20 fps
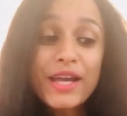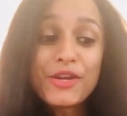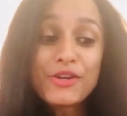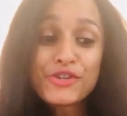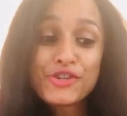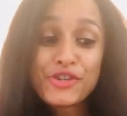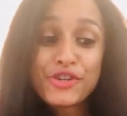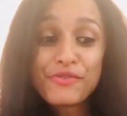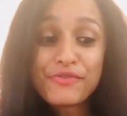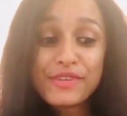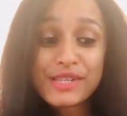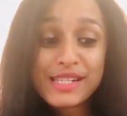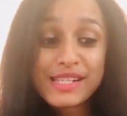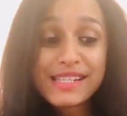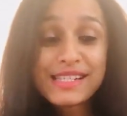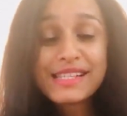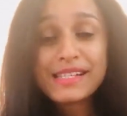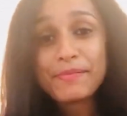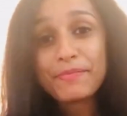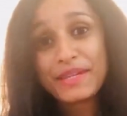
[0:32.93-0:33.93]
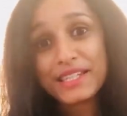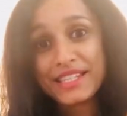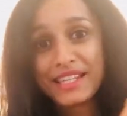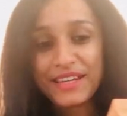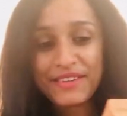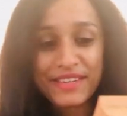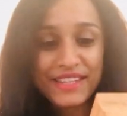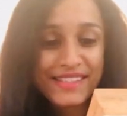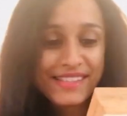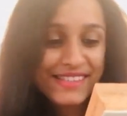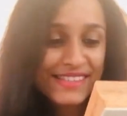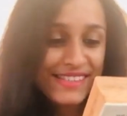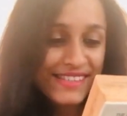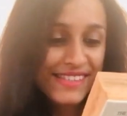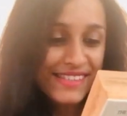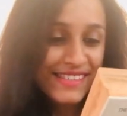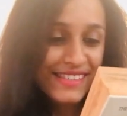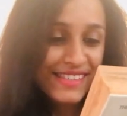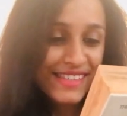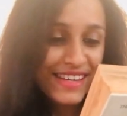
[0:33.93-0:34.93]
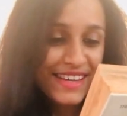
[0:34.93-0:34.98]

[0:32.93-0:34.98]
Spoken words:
you should visit cemeteries.